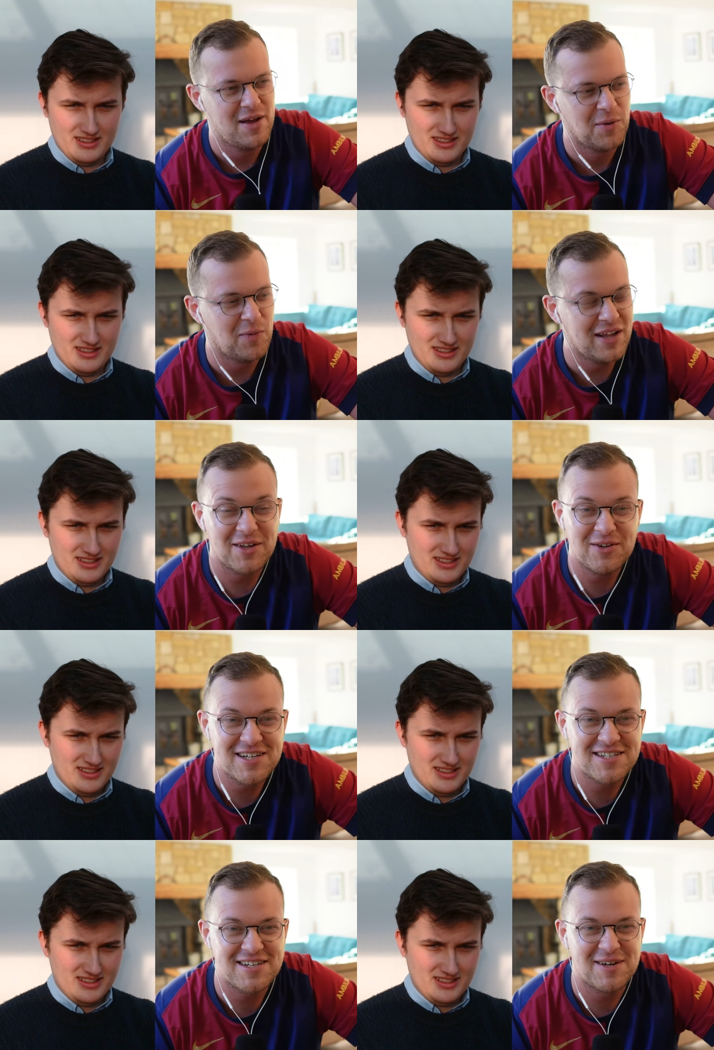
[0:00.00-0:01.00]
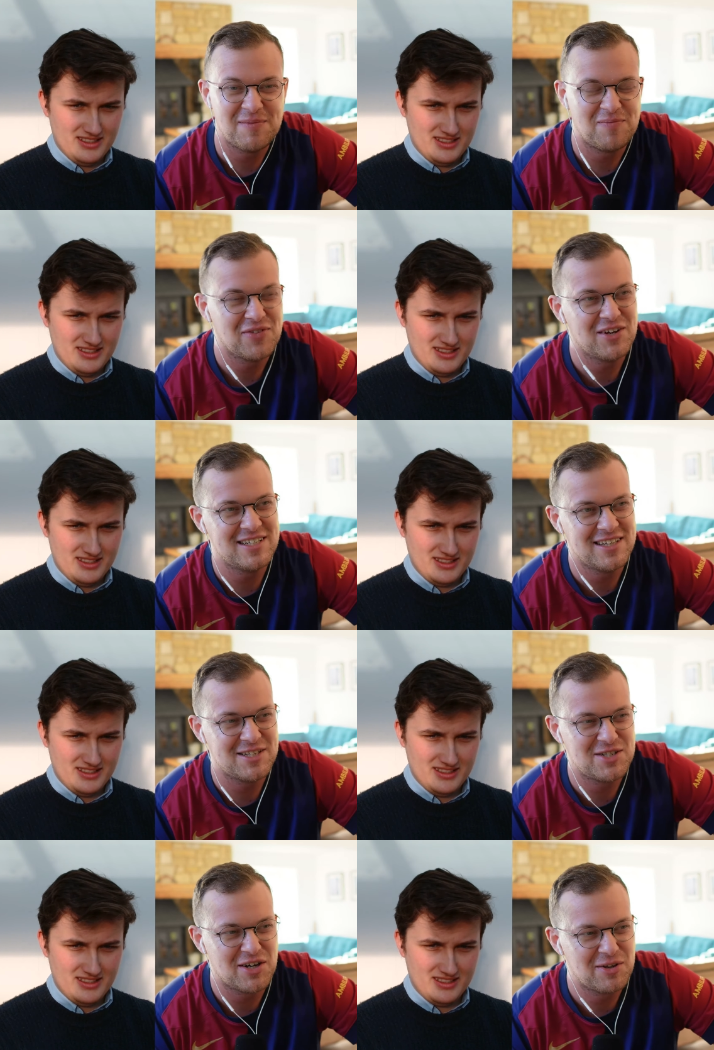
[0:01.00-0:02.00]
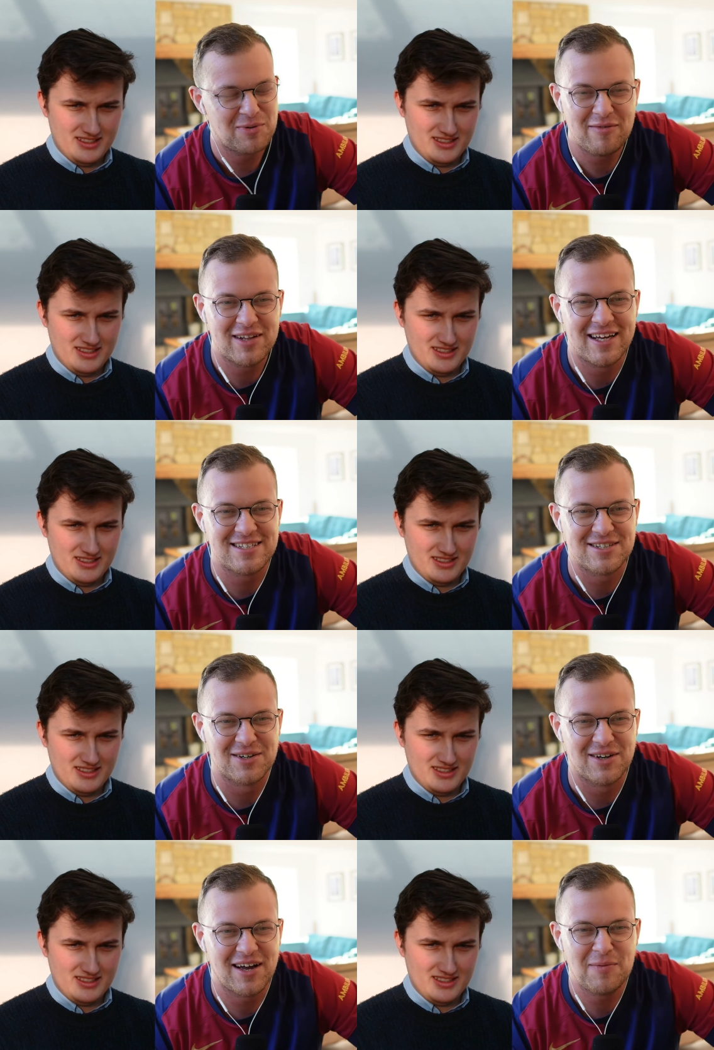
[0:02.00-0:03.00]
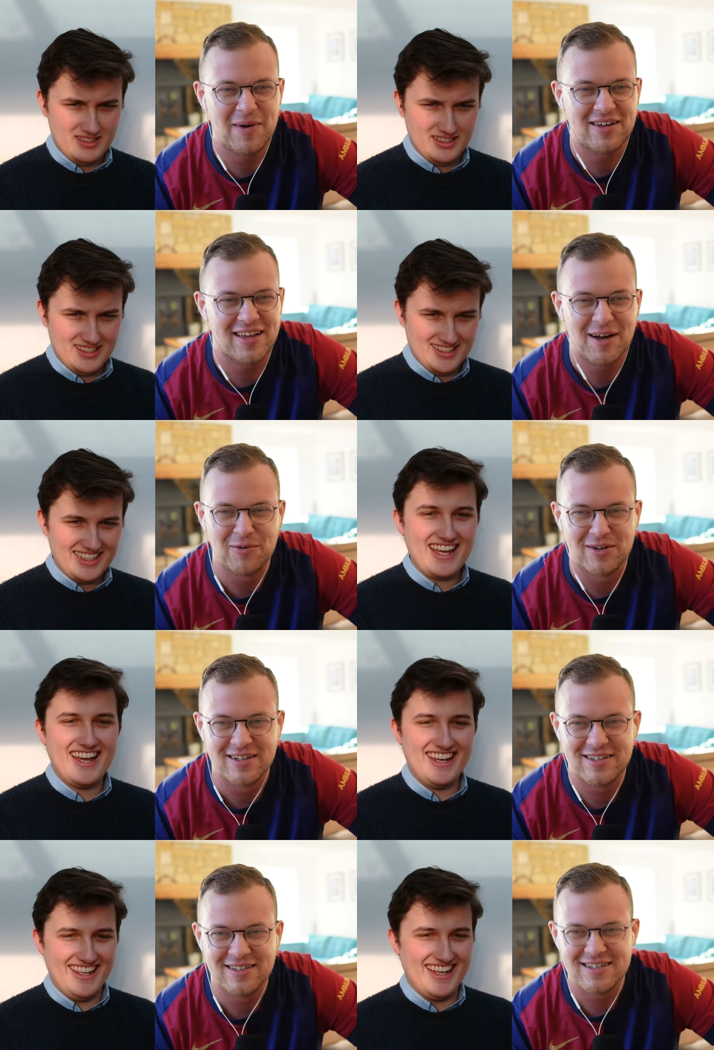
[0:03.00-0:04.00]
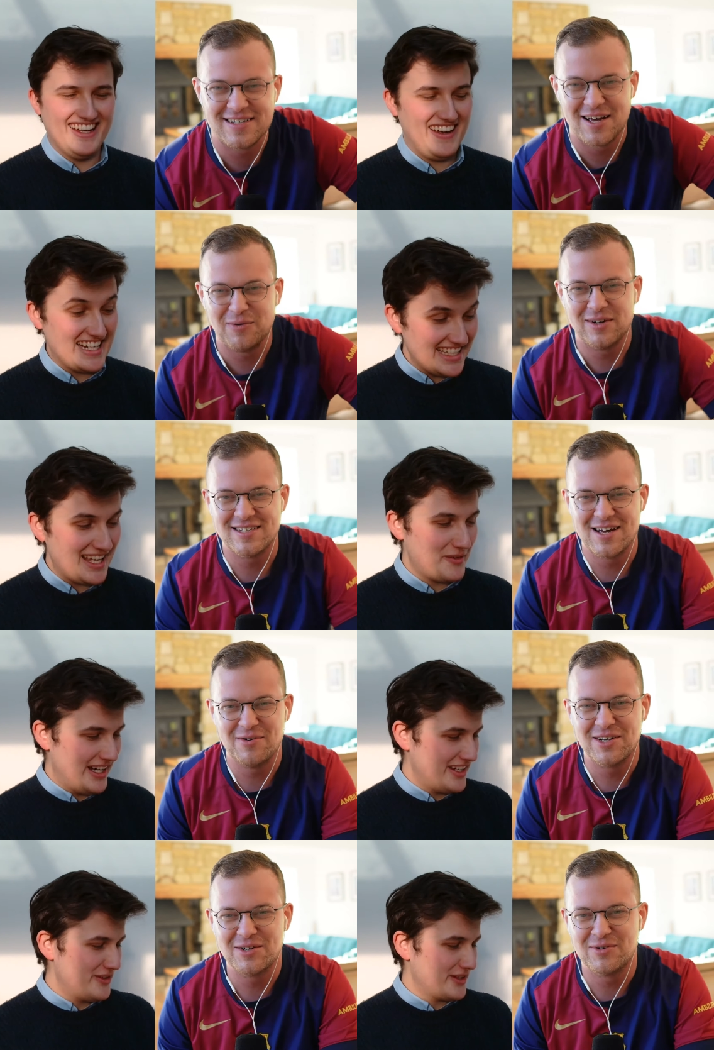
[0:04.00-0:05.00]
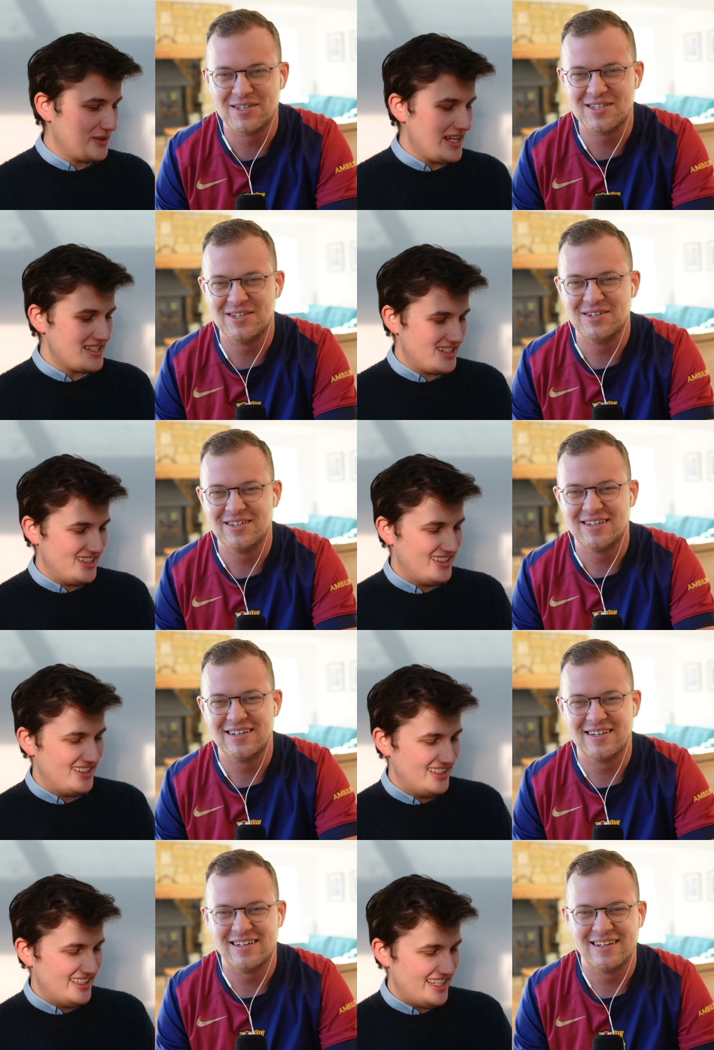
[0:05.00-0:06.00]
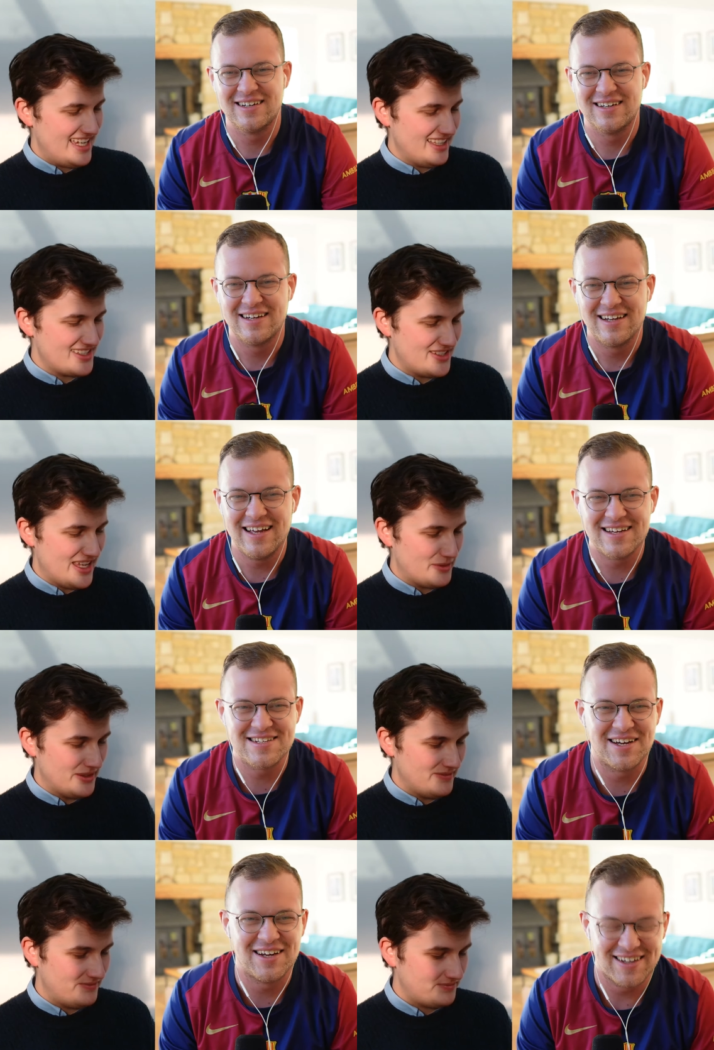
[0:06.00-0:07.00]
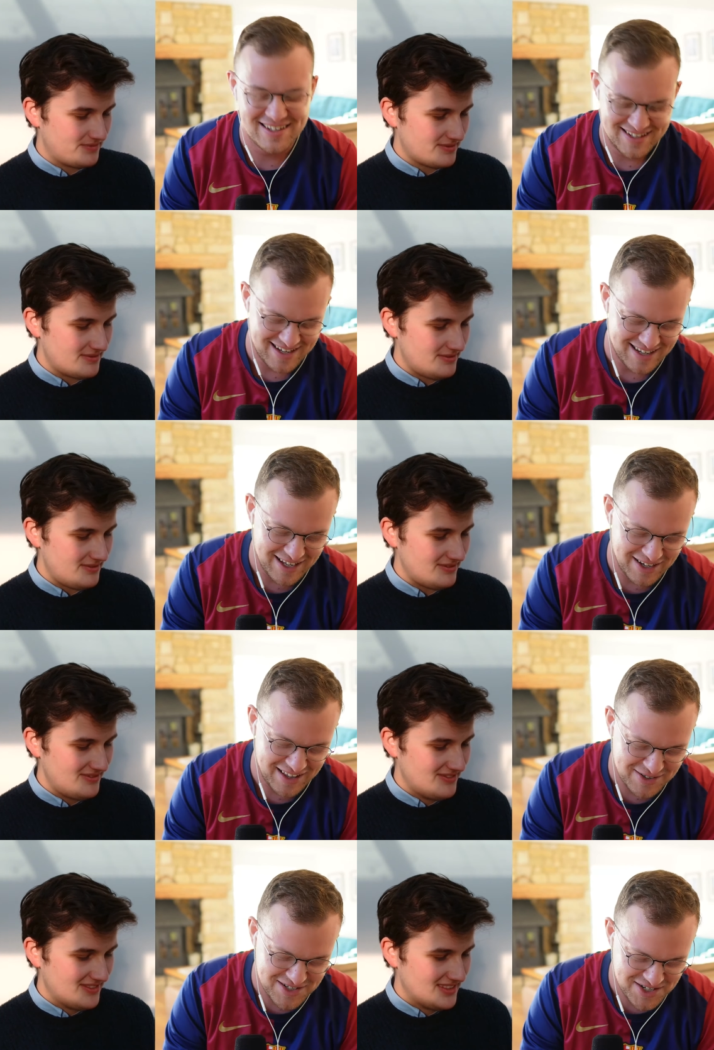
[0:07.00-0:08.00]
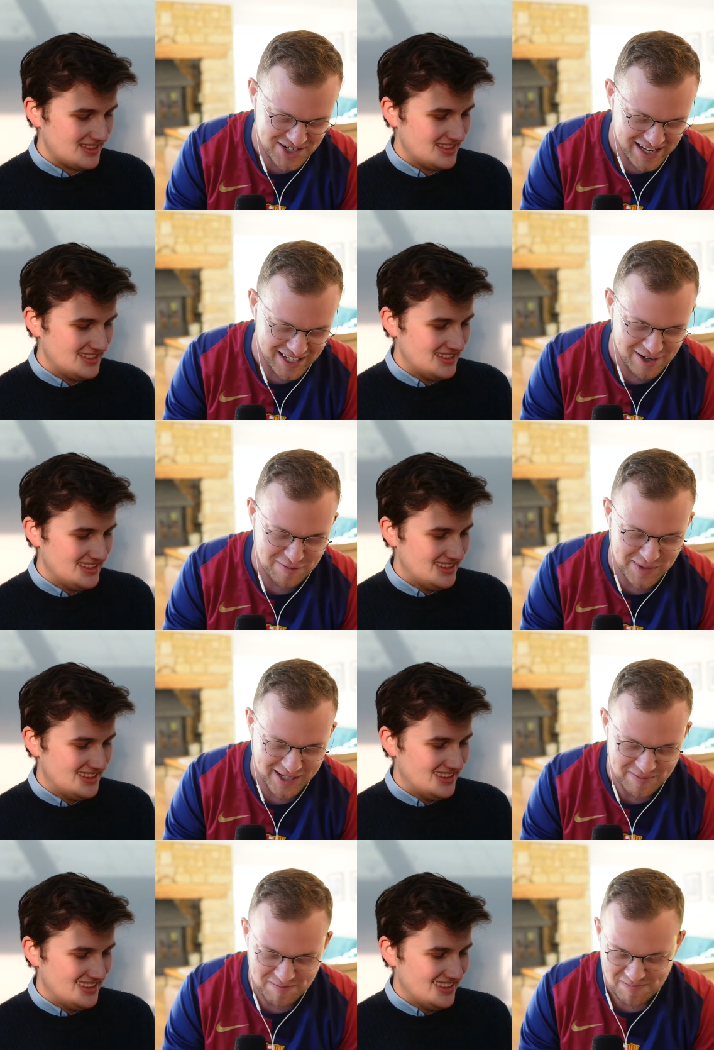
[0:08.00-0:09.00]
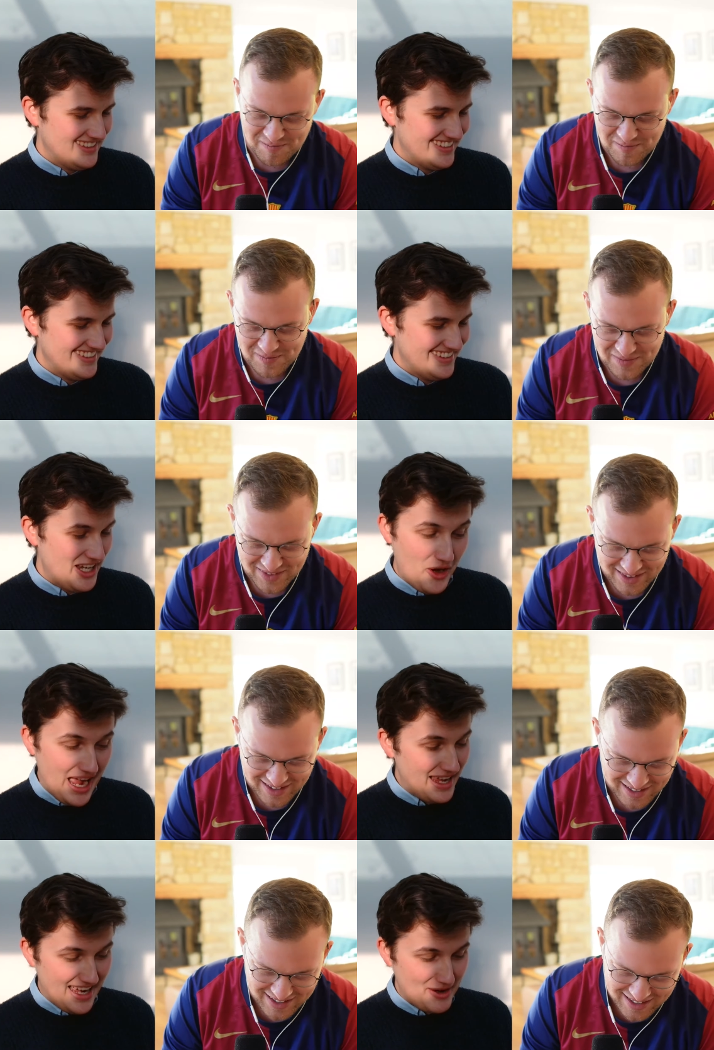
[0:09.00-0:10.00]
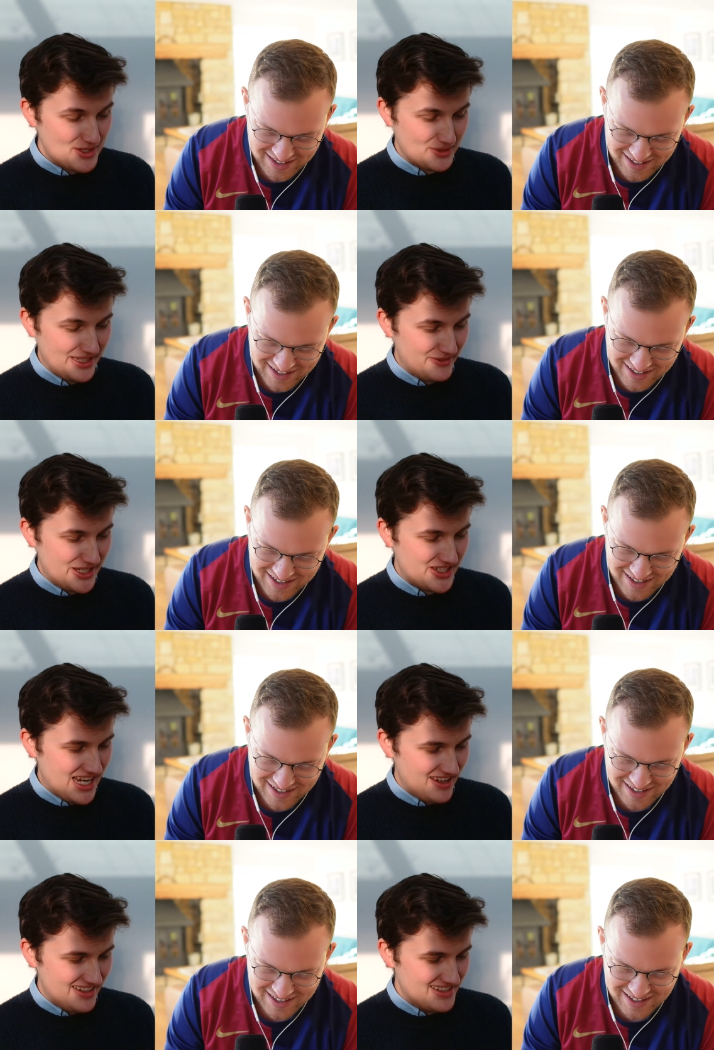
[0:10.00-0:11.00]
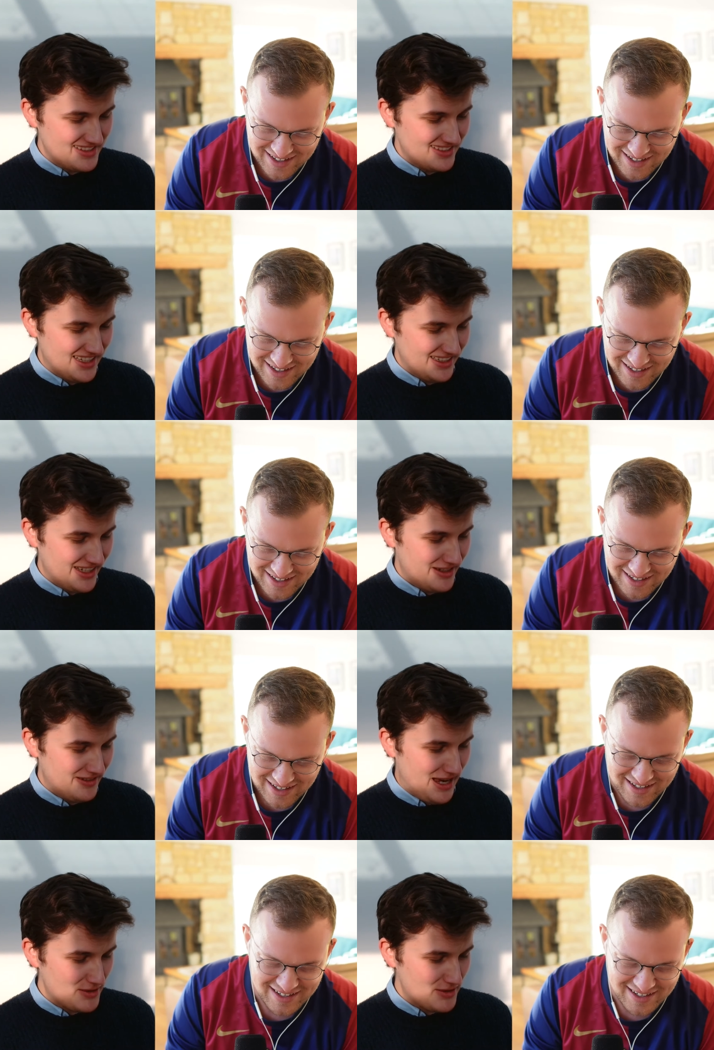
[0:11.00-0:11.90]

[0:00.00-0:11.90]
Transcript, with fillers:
Speaker 1: Well, you did um, you did the John the Revelator. How about that one? Yeah, is yeah, I did that, that one at your request.
Speaker 2: Yeah, let's yes, do that one. that that was cheeky of me. No, I, I was the one that reached out and you know I